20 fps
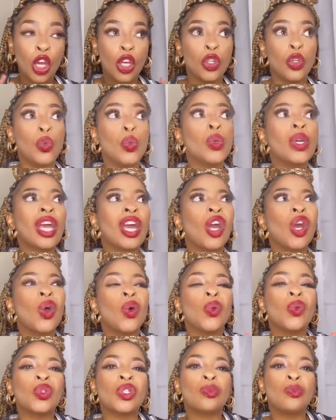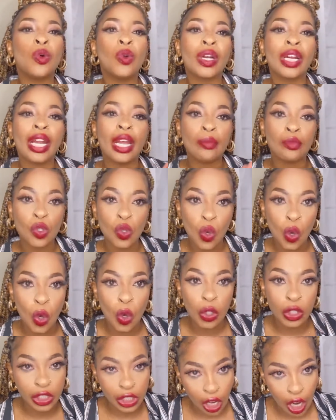you can go to small claims
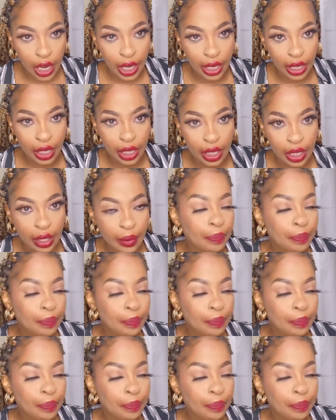court, darling.